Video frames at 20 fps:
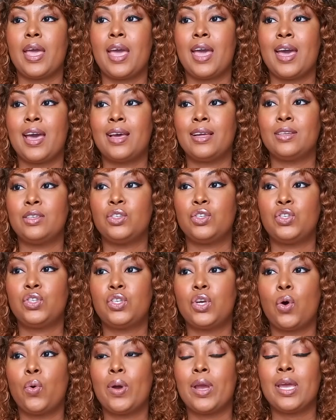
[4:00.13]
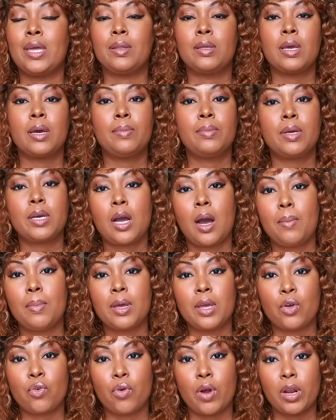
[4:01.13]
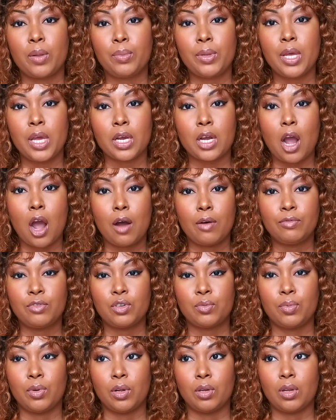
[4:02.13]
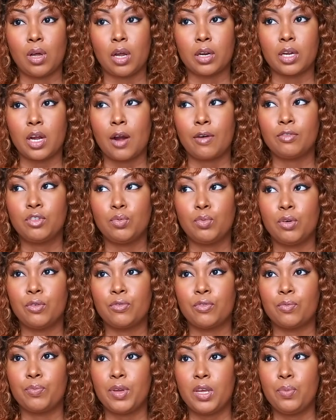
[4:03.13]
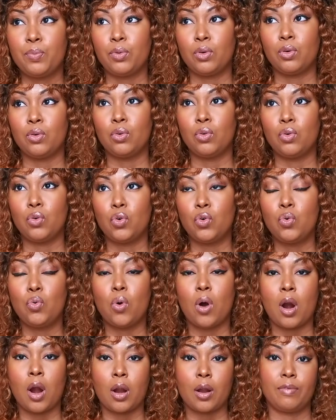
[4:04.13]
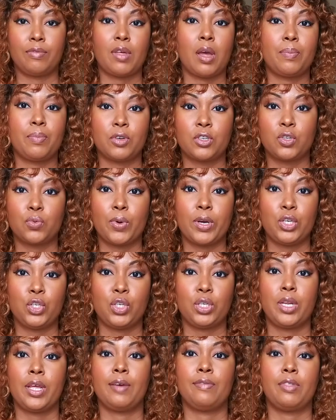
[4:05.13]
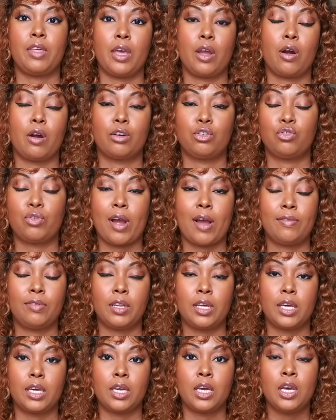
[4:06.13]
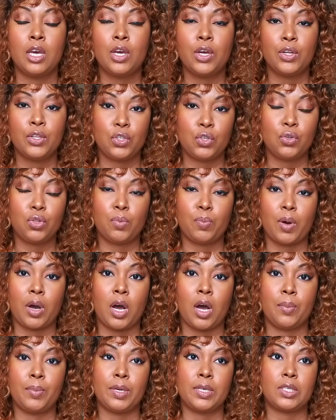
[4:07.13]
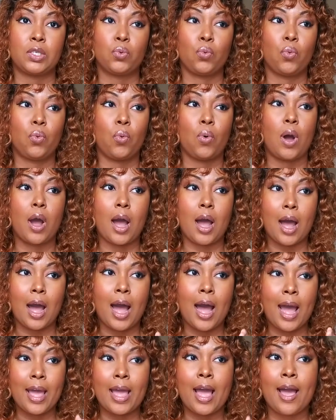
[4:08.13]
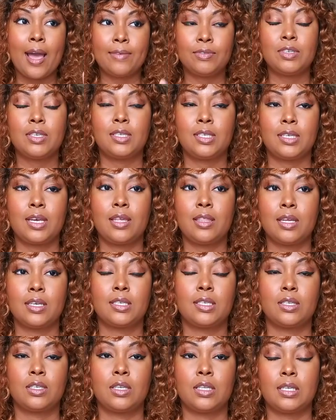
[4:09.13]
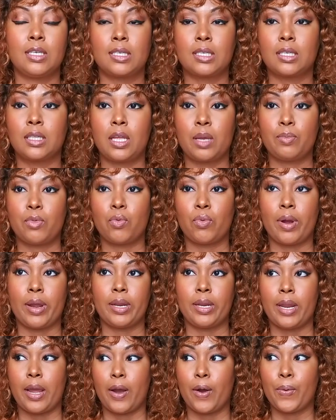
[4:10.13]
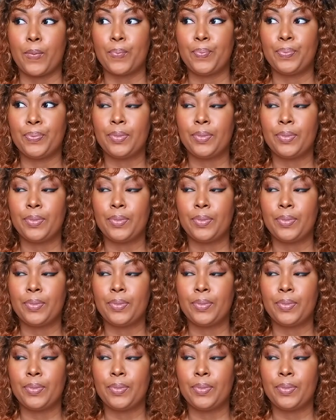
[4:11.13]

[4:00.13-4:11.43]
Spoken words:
And so it can become incredibly uncomfortable for people who are of that persuasion if they are traveling to the Bahamas. I have to say this disclaimer right now.